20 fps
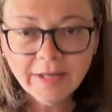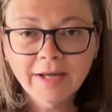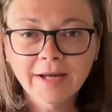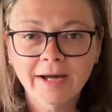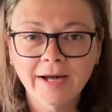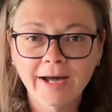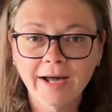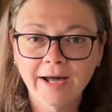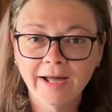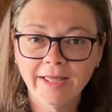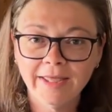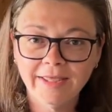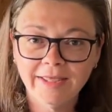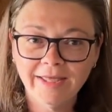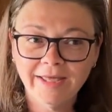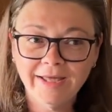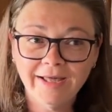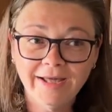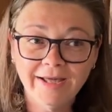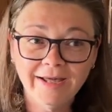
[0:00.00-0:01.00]
Hi
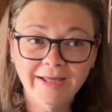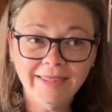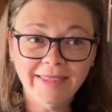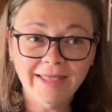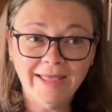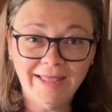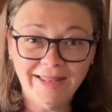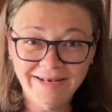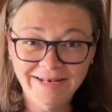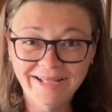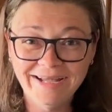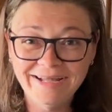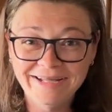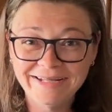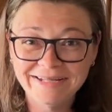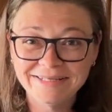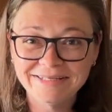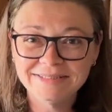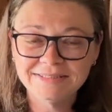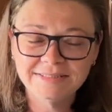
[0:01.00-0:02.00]
again.
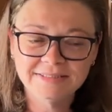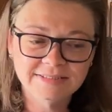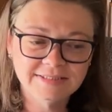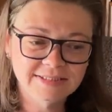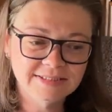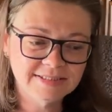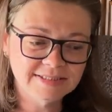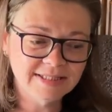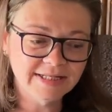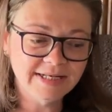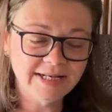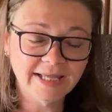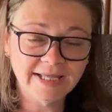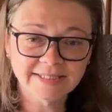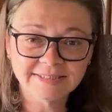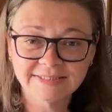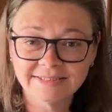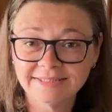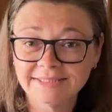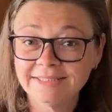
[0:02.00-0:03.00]
This is the
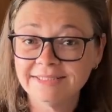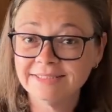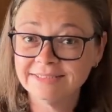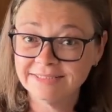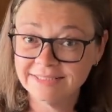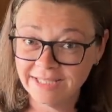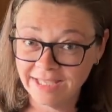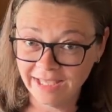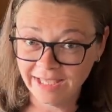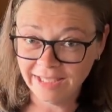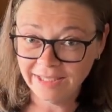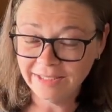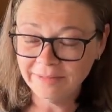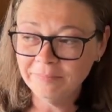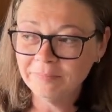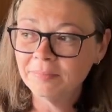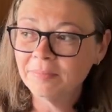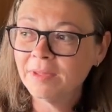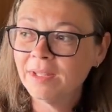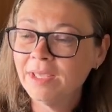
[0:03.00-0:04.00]
next day
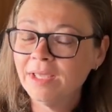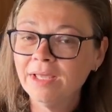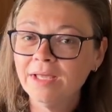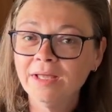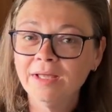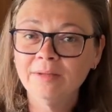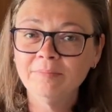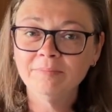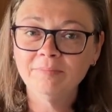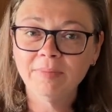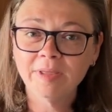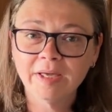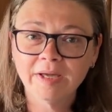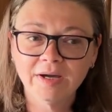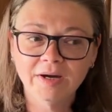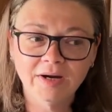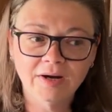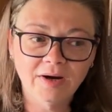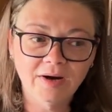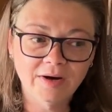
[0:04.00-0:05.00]

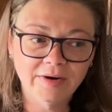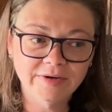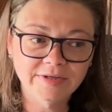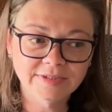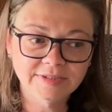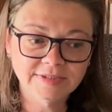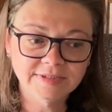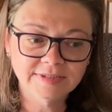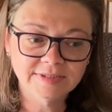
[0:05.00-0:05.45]
because